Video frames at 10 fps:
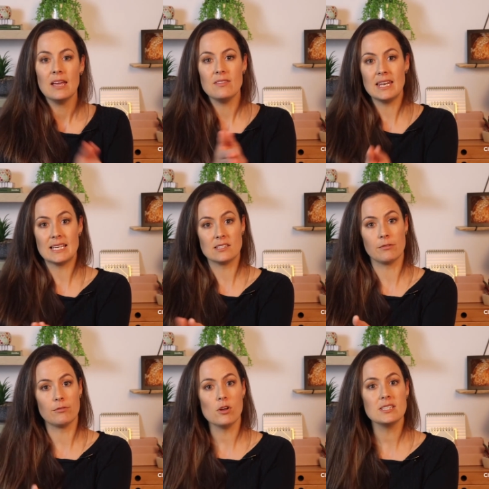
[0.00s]
Then as the
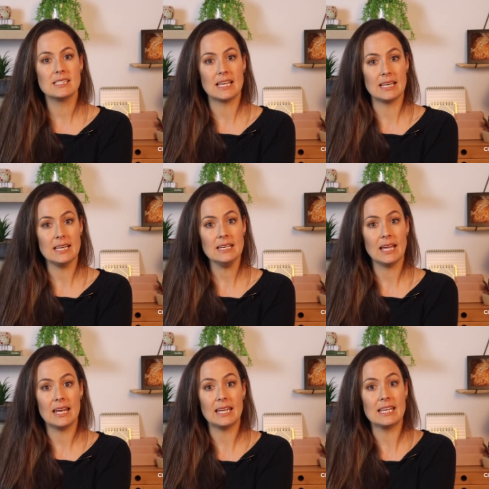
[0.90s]
frosts hit it
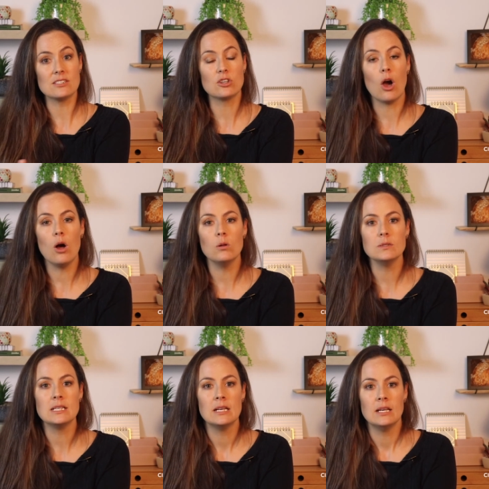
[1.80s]
and it gets
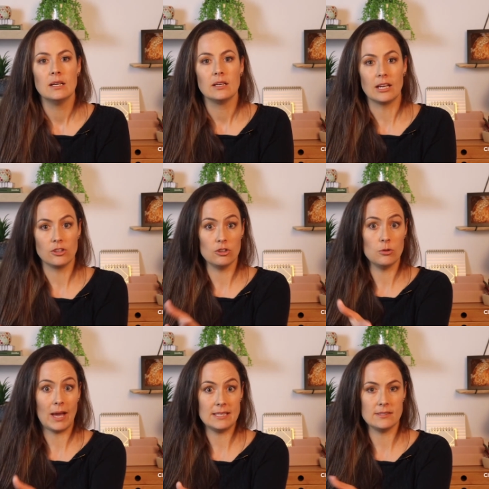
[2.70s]
cold, Kikuyu
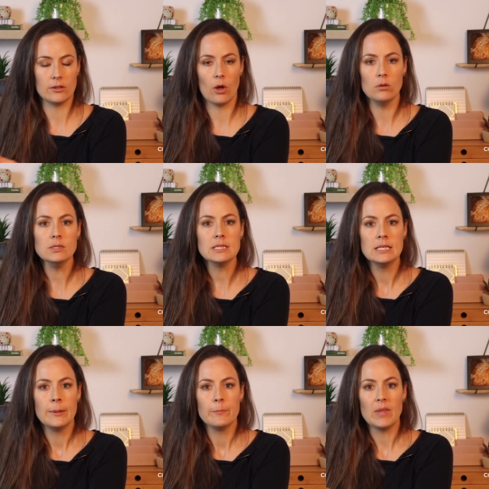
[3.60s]
hates the cold,
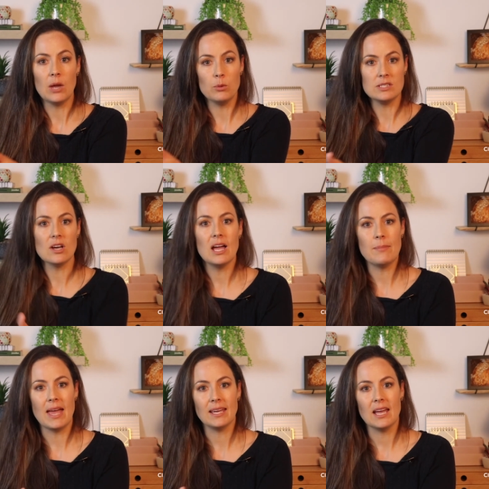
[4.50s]
it would die
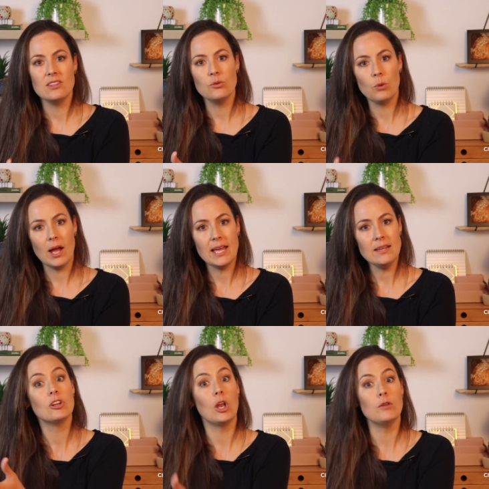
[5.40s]
back and the rye
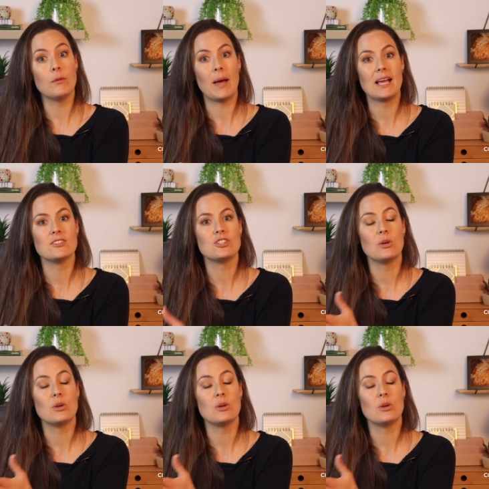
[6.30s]
clover pasture